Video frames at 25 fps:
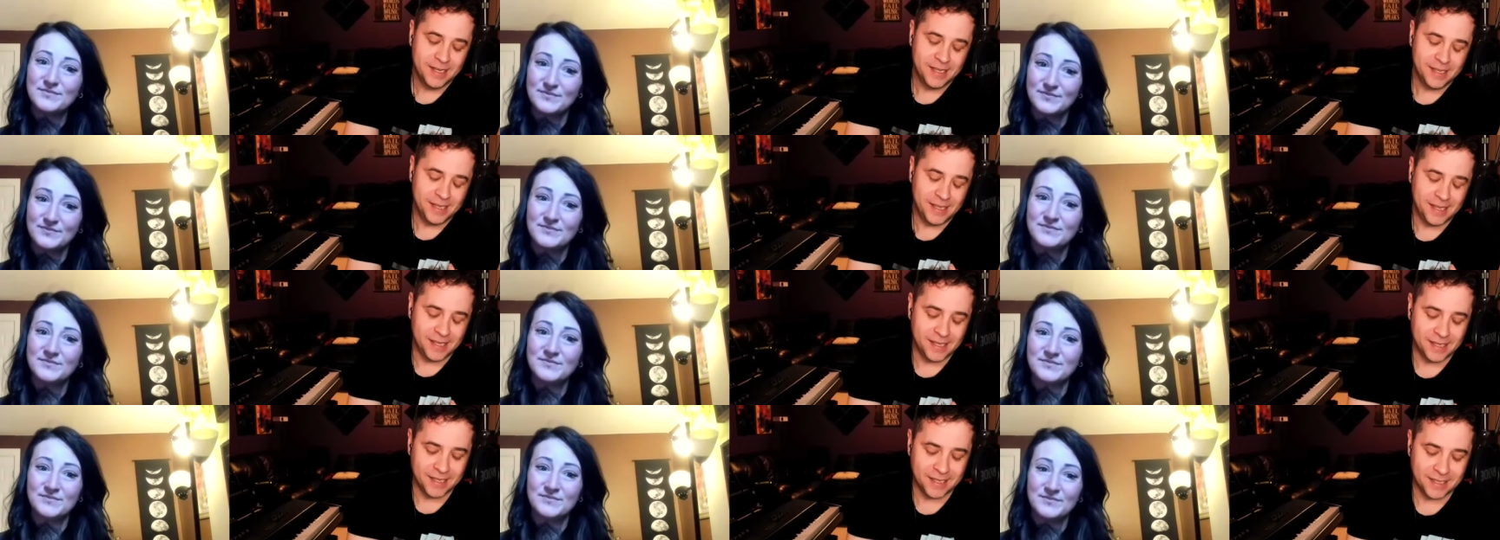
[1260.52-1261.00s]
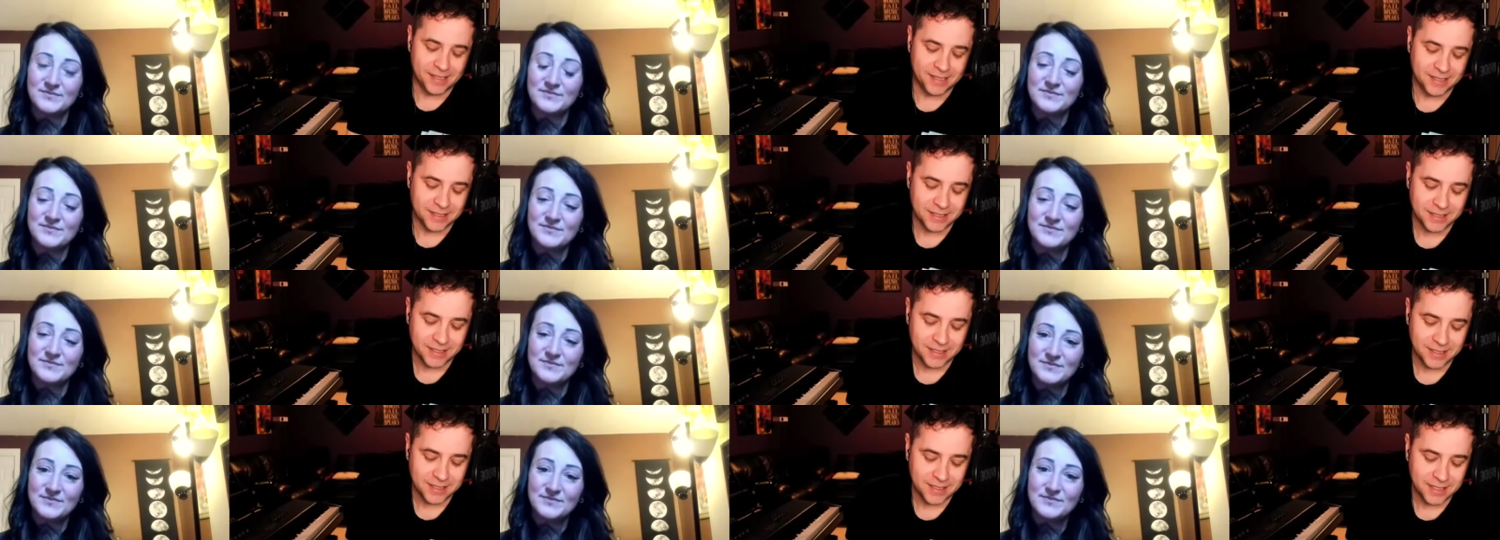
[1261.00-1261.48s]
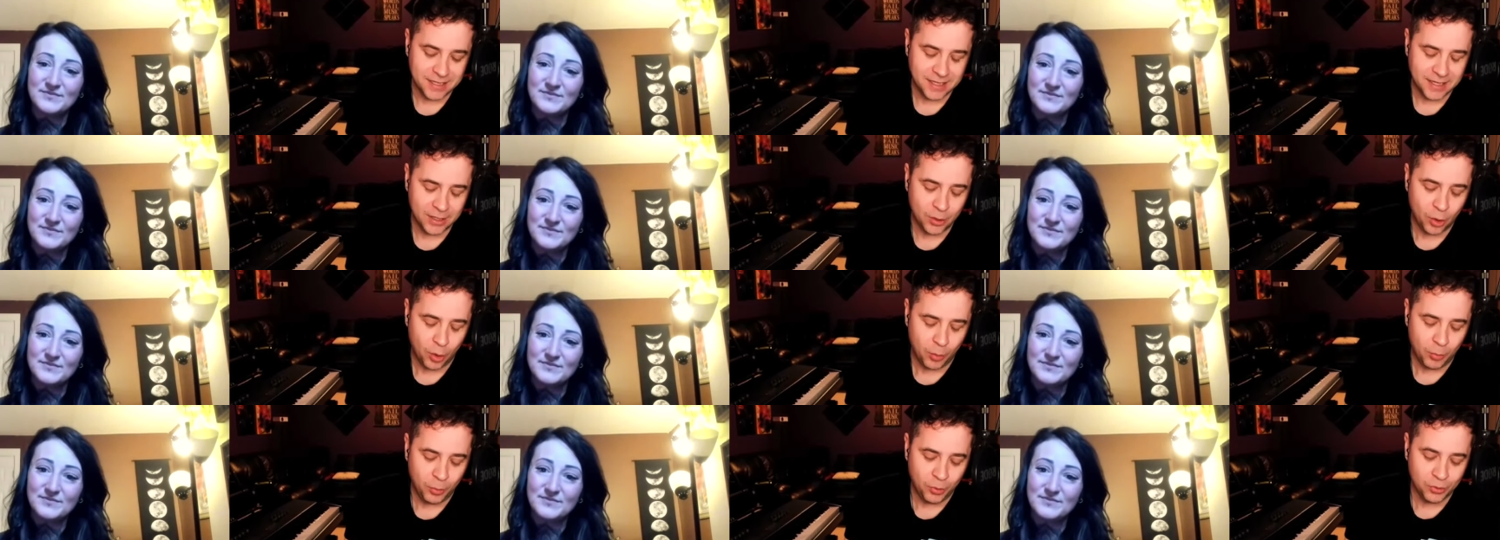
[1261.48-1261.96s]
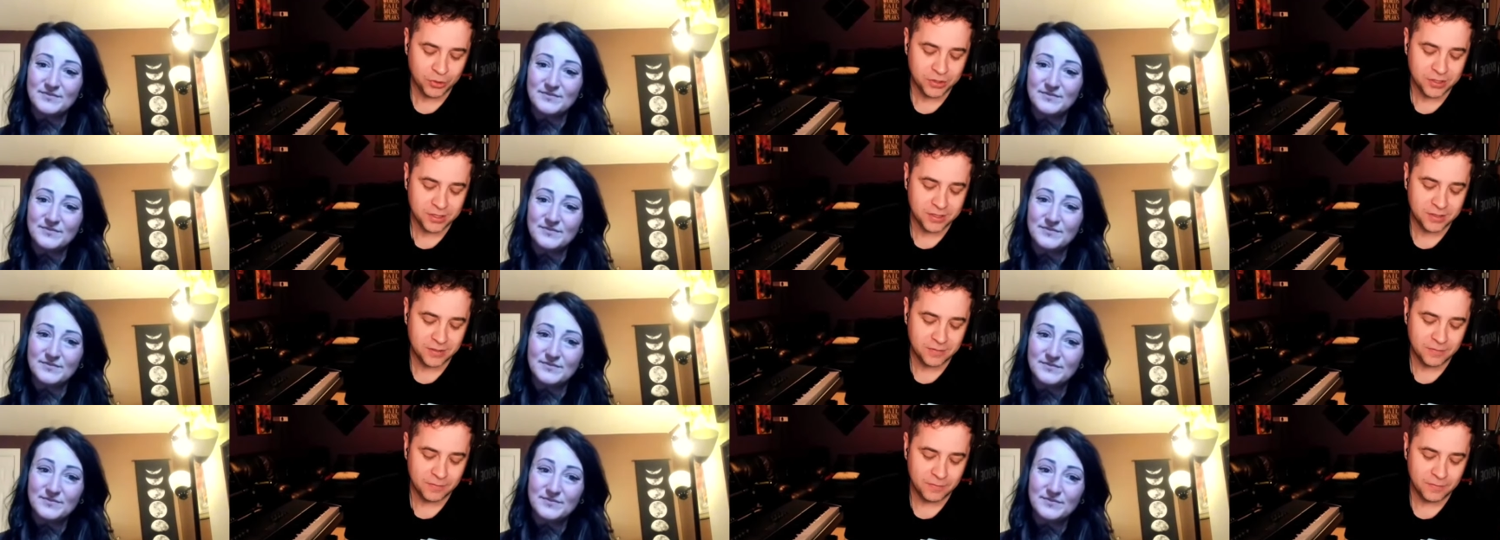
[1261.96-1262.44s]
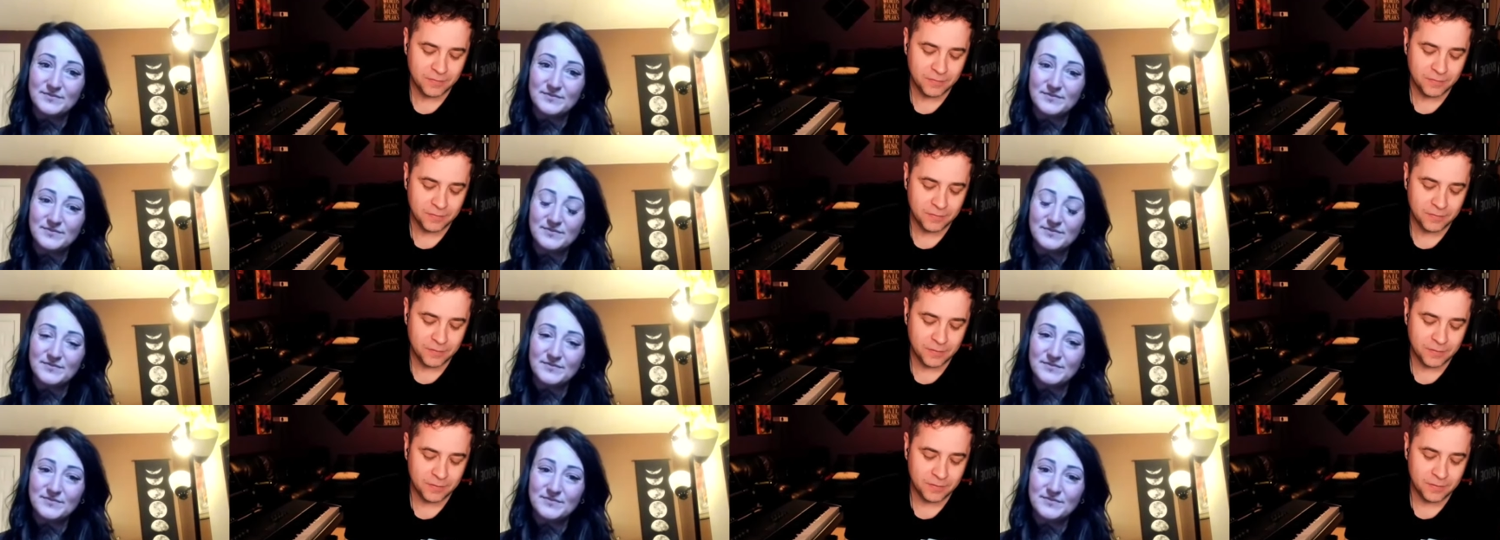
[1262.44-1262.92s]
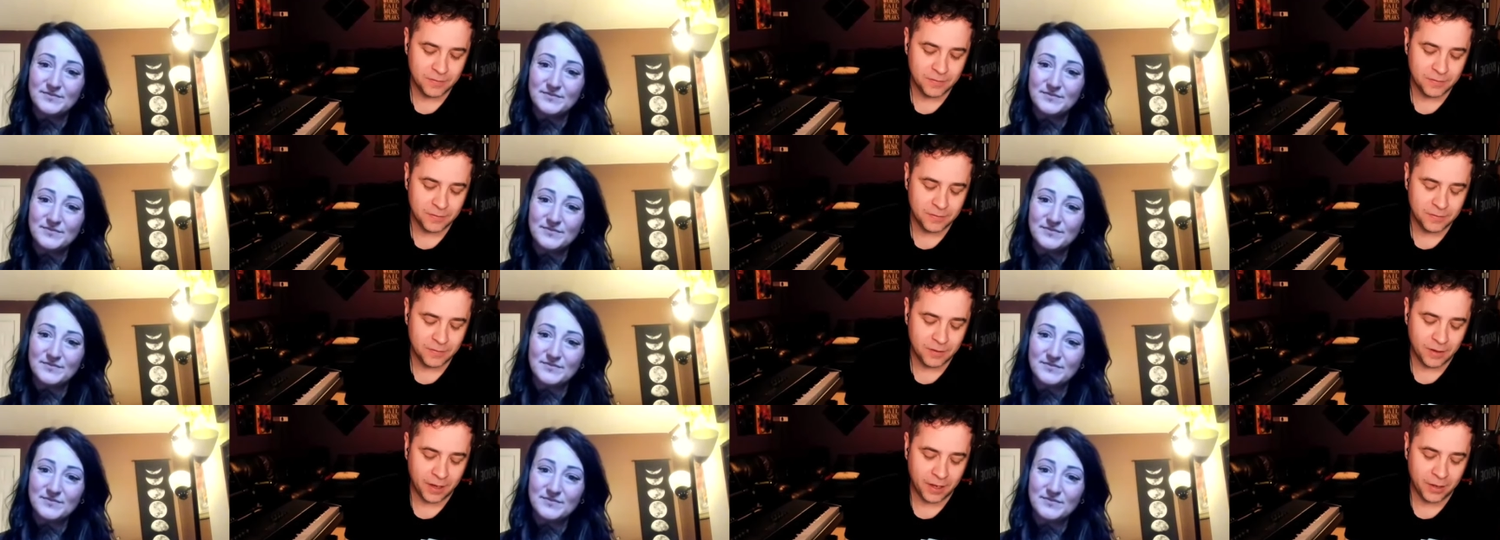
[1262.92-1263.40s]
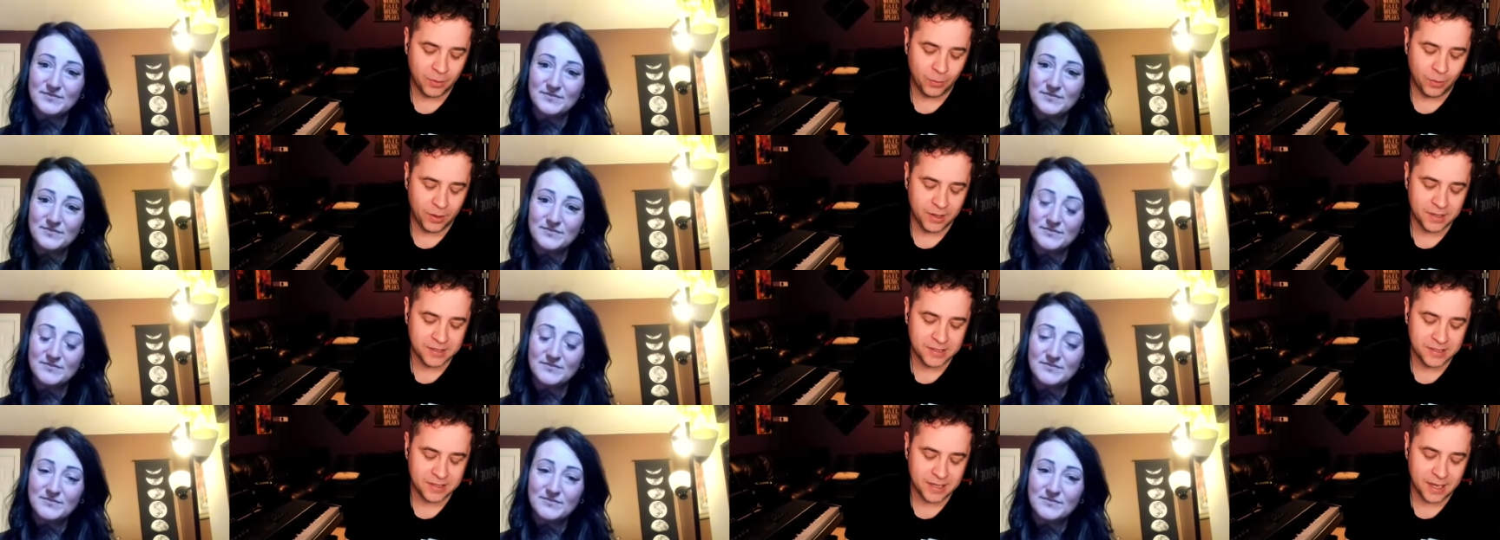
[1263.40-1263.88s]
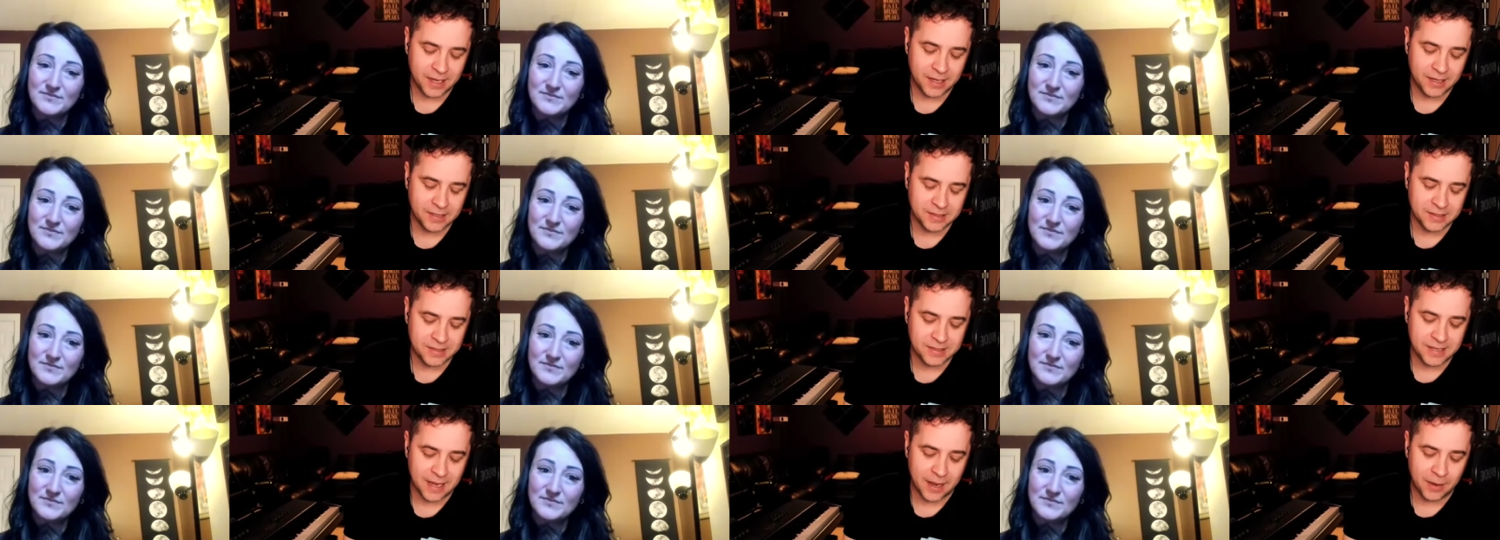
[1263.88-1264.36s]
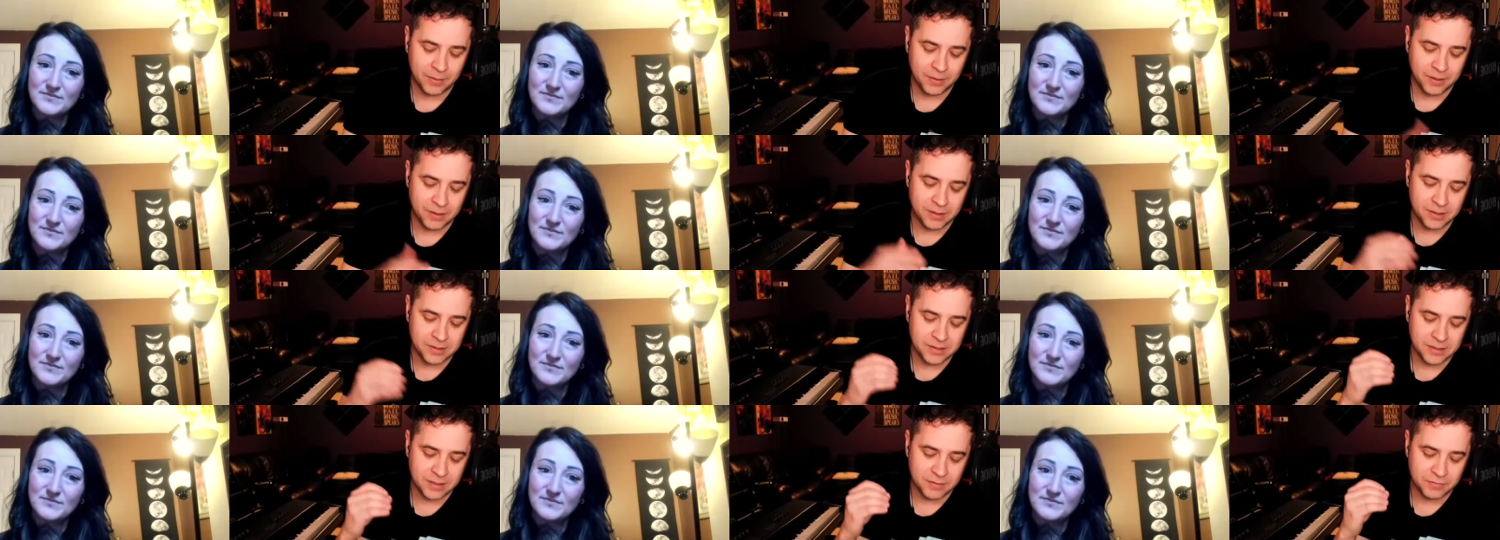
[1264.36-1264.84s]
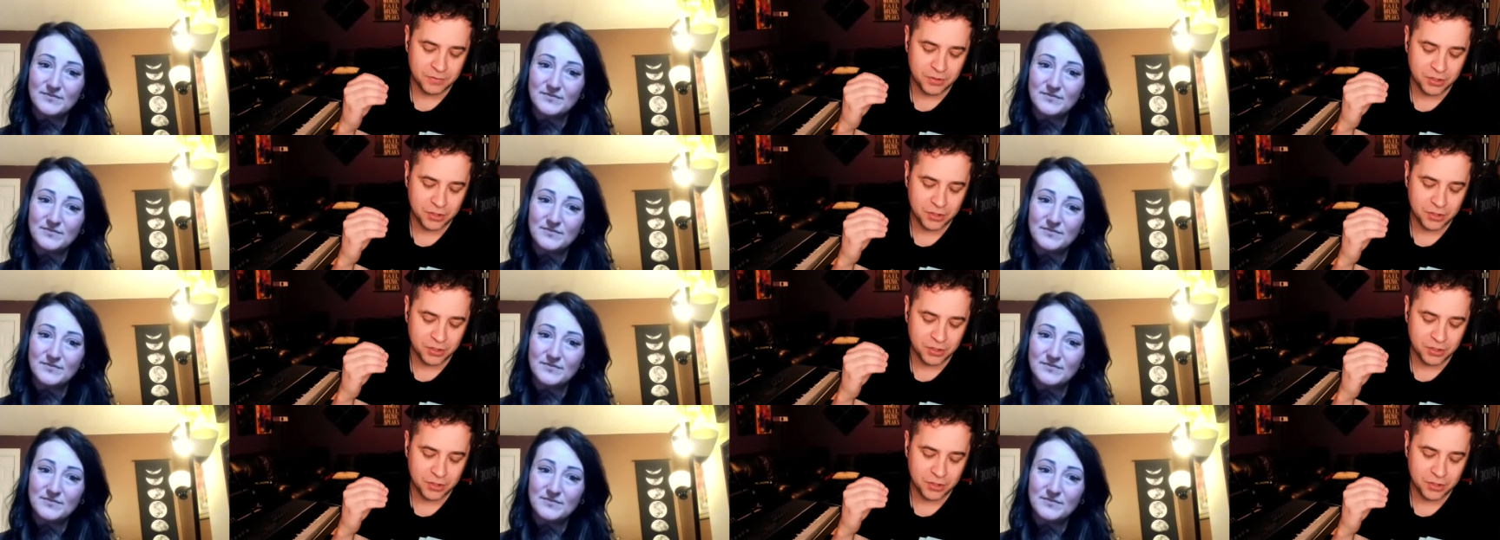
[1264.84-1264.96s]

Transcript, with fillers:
Speaker 1: And it almost, I don't want to say it sounded as if